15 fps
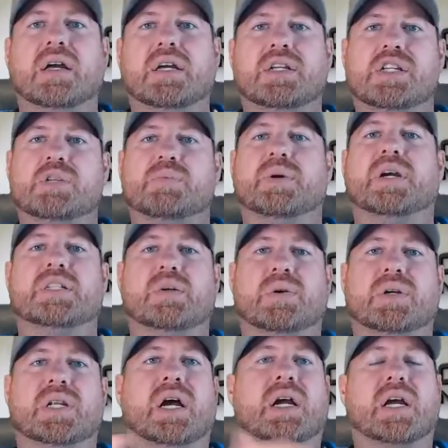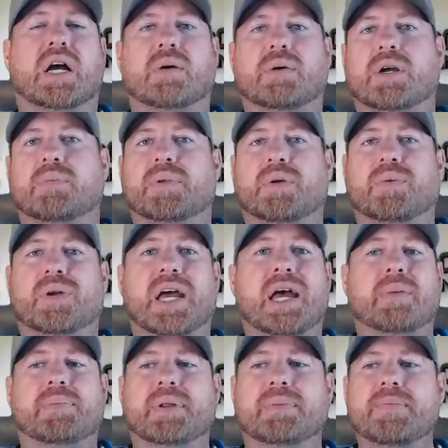just because they were a .com company. What
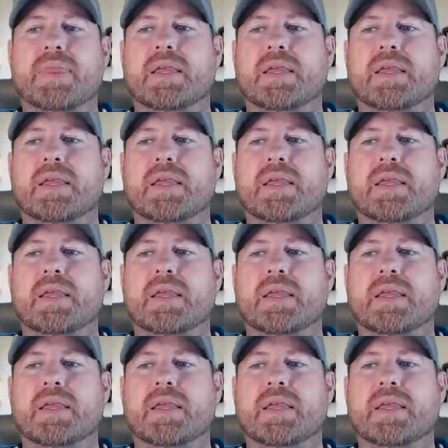happened?